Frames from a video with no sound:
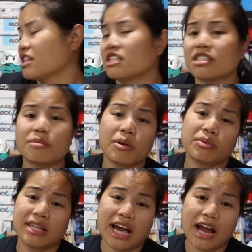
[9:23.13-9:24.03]
This is going to be a
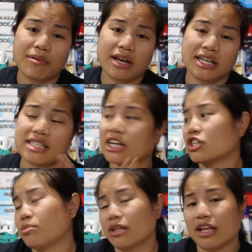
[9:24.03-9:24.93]
really high rating because I
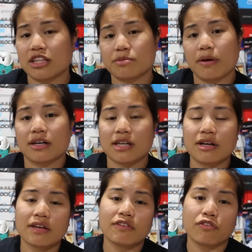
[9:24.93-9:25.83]
actually really like this box.
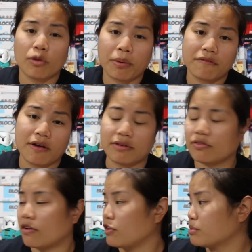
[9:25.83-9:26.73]
I'd give it a 4.5 out
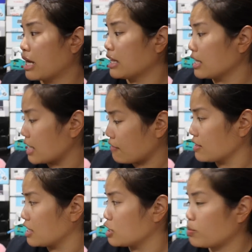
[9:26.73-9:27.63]
of 5 noobs. I liked
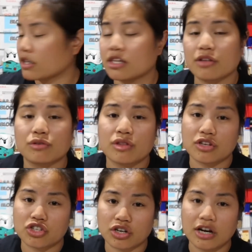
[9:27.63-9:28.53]
everything in this box other than
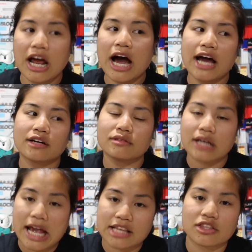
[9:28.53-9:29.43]
the shirt. I don't
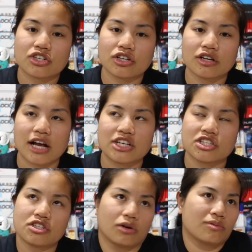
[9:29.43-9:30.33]
hate the shirt. I
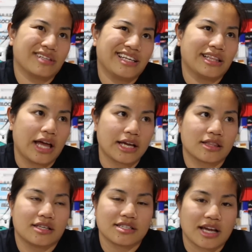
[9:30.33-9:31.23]
just don't really
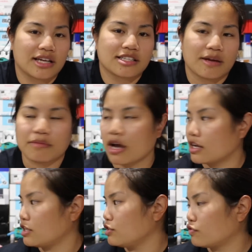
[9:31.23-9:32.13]
like the design because I'm
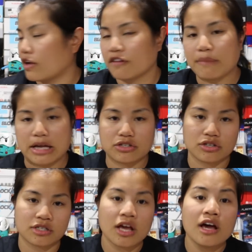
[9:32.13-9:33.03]
not a huge fan of
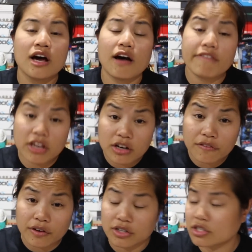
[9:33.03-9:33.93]
Masters of the
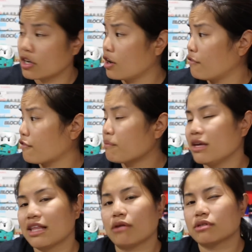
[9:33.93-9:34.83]
Universe. So for
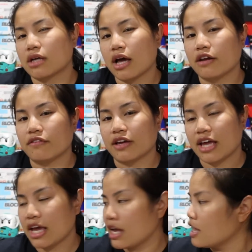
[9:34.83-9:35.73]
me, that was kind of
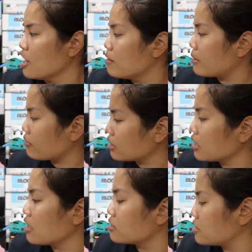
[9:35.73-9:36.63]
a eh. But everything
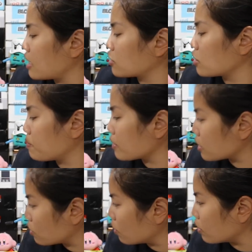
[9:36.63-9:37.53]
else is actually pretty
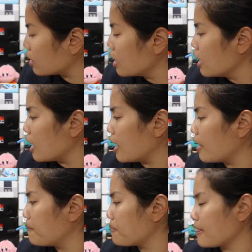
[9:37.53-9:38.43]
cool.
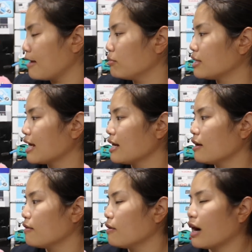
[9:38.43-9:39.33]
It would get
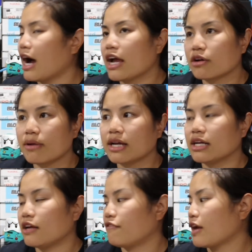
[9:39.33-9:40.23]
a higher
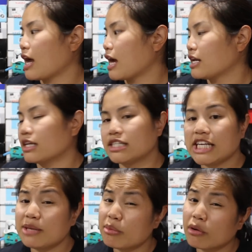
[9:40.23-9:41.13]
rating if it had a
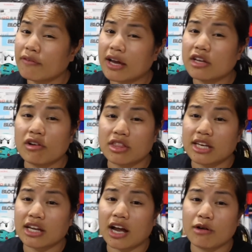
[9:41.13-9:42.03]
teeny bit more value. I
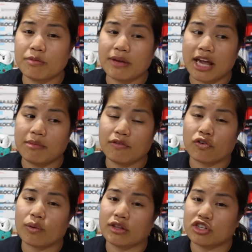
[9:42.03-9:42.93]
think I would be aiming
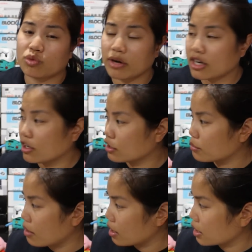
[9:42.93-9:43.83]
for around the
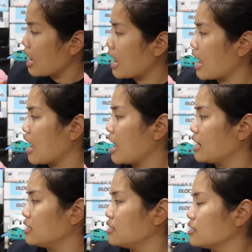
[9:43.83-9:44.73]
$20 mark.
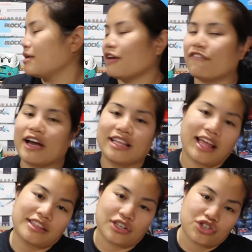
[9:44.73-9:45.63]
And if I
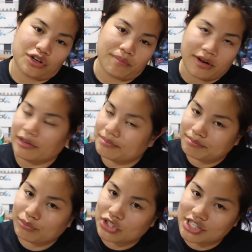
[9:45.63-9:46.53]
liked the shirt better,
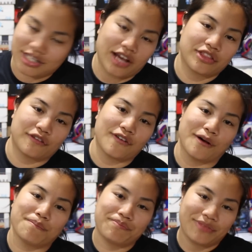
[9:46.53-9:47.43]
which is not their
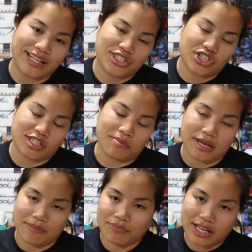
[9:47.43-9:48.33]
fault. That's just
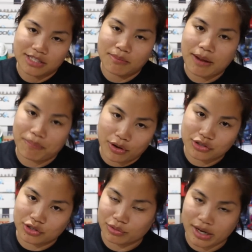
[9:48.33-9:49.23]
me. That's my
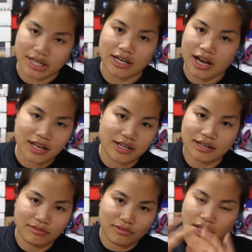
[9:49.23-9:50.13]
personal rating, not
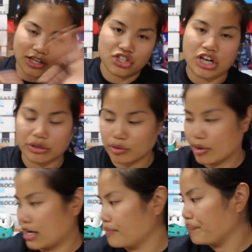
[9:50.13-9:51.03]
like a general
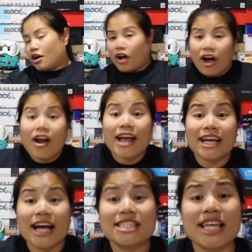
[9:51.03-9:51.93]
rating. Alright
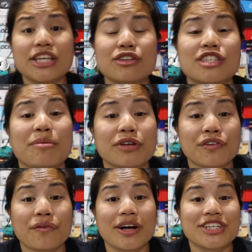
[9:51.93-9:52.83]
guys, thank you so much
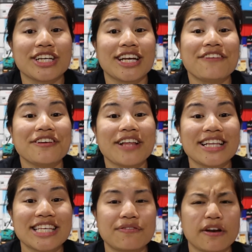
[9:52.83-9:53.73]
for watching. If you
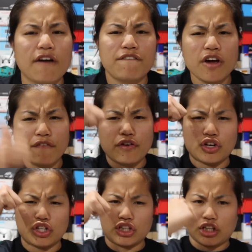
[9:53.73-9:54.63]
like this video, feel free
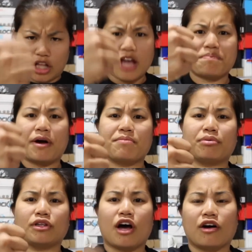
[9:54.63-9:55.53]
to click the like button
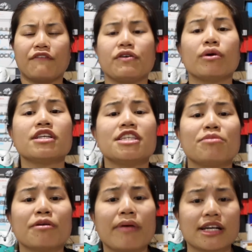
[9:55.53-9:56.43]
below. If you want to see
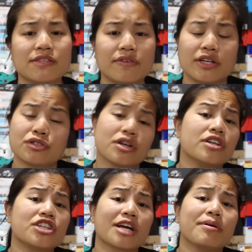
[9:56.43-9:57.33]
more unboxing videos, go ahead
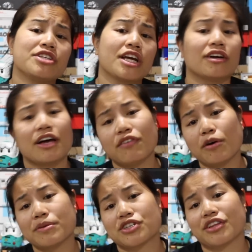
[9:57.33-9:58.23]
and check out my channel. I have a
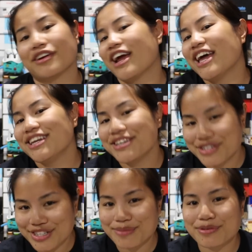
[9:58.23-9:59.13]
whole bunch on there. And you
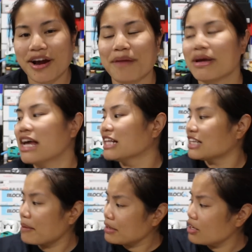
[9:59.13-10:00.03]
should subscribe.
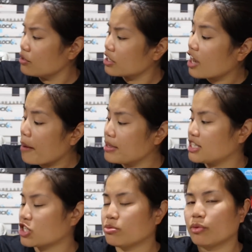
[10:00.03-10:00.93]
Let me know in the comment
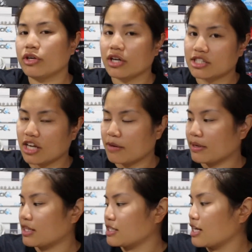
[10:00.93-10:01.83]
section below what you guys thought about this.